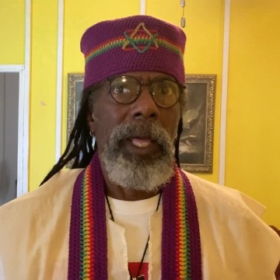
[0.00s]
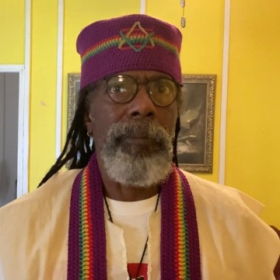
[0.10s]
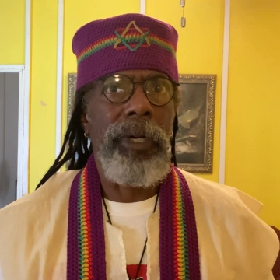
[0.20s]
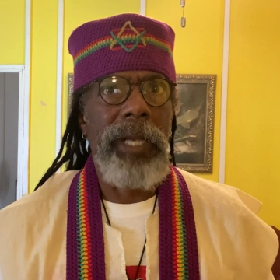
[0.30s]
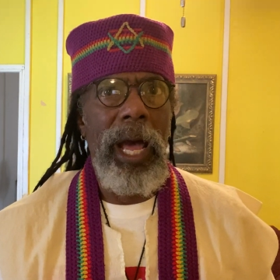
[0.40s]

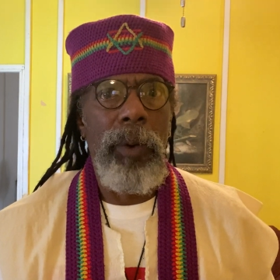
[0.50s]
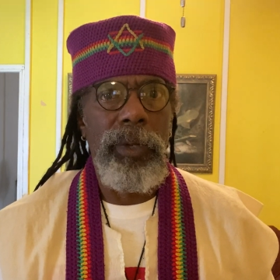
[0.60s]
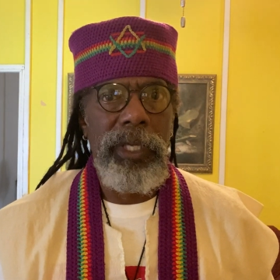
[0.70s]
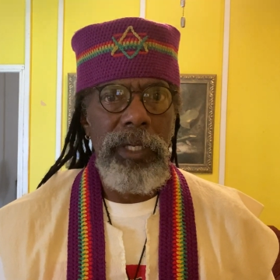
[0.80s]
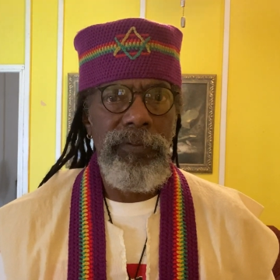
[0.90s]
But
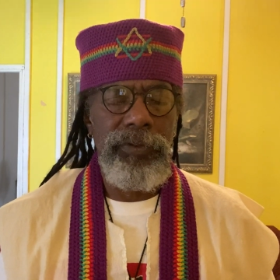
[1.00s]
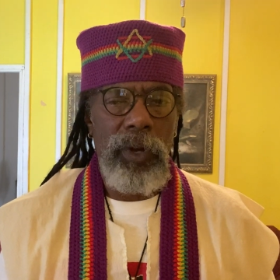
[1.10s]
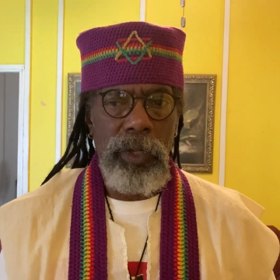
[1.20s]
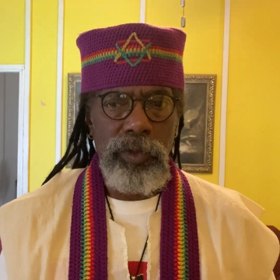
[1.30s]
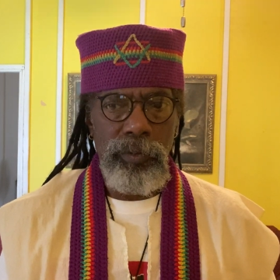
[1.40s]
our gifts
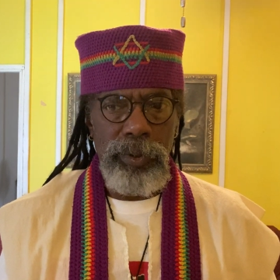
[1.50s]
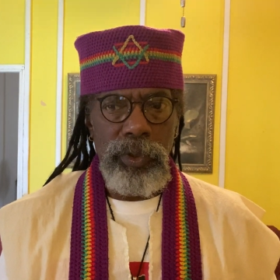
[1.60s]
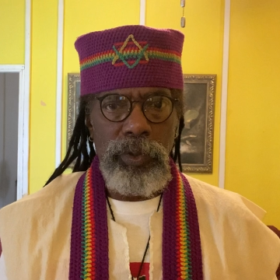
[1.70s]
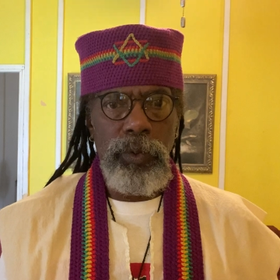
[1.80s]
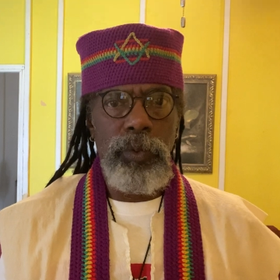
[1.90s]
are to be
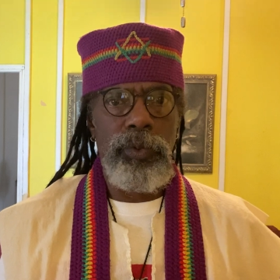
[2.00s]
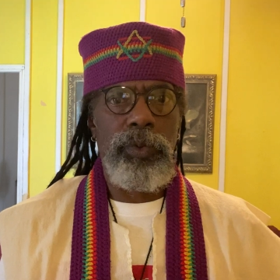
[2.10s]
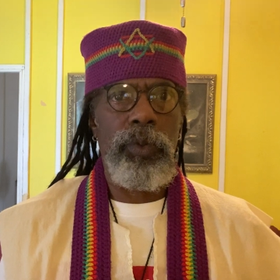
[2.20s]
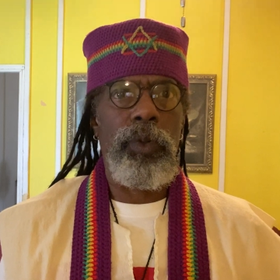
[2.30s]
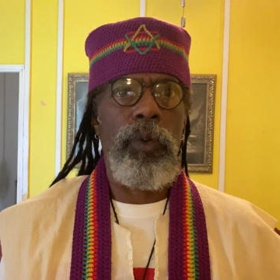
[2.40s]
used
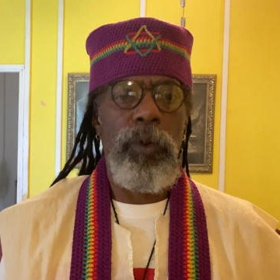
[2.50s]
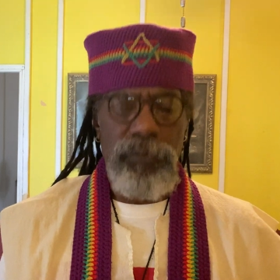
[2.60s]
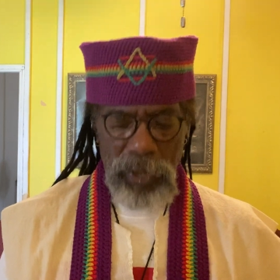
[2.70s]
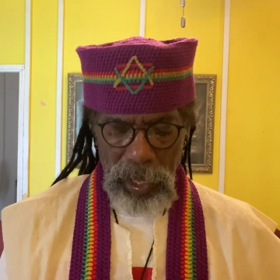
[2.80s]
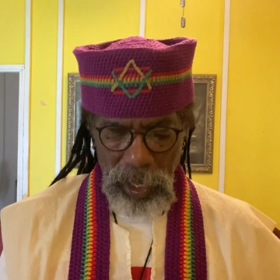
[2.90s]
to
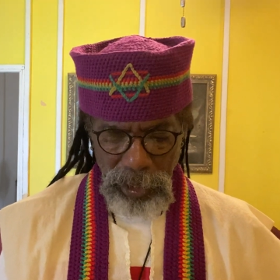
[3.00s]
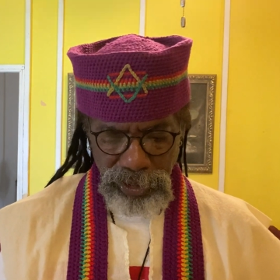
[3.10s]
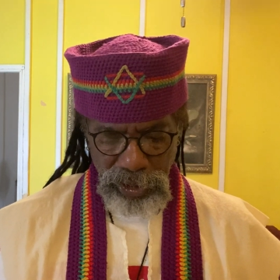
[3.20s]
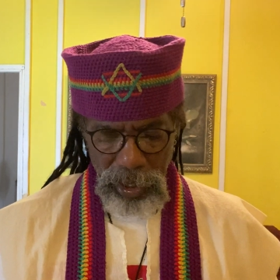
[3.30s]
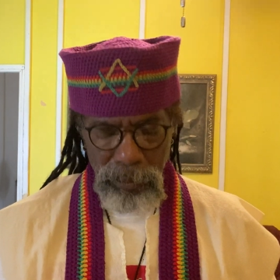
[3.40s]
glorify
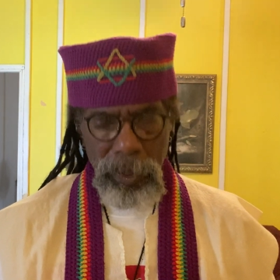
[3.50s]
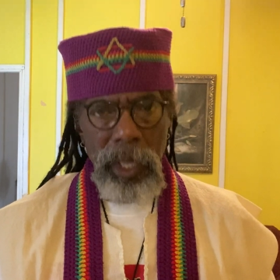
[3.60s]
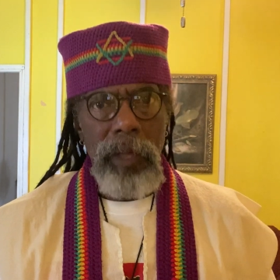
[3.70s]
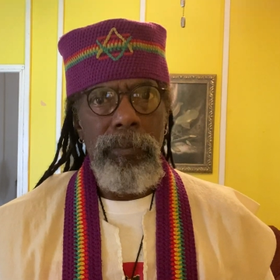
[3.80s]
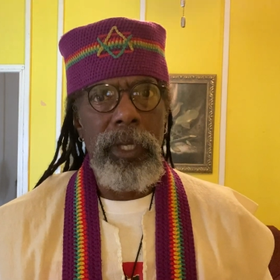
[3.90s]
Hashem
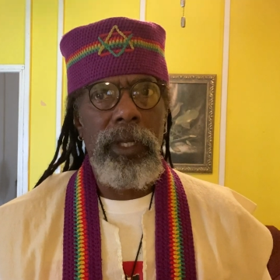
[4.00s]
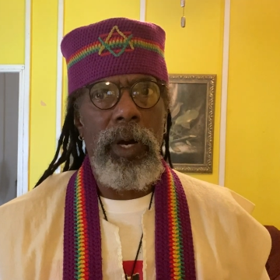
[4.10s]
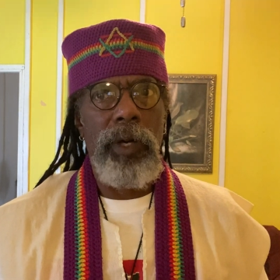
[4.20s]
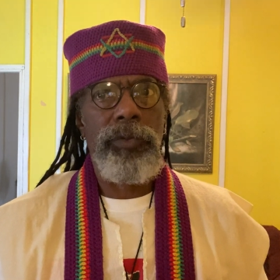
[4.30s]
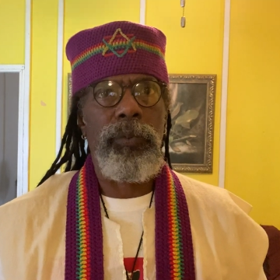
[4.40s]

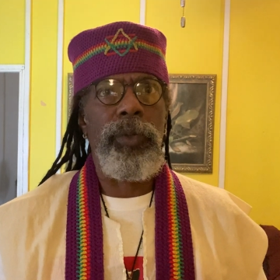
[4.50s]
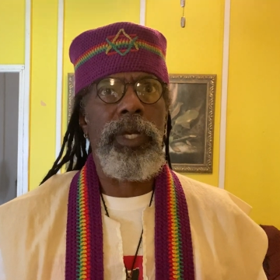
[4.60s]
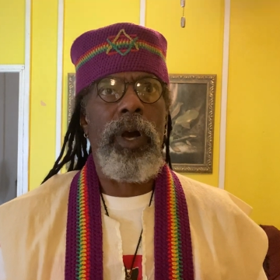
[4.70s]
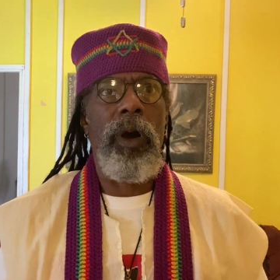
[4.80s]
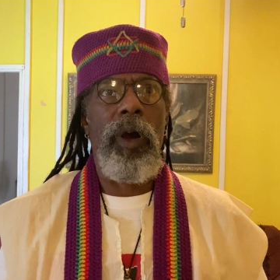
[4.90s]
because
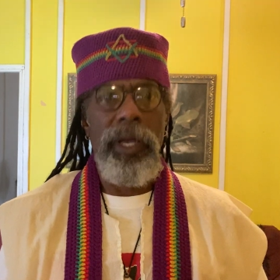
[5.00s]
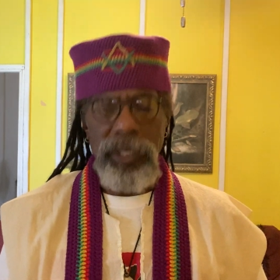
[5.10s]
we are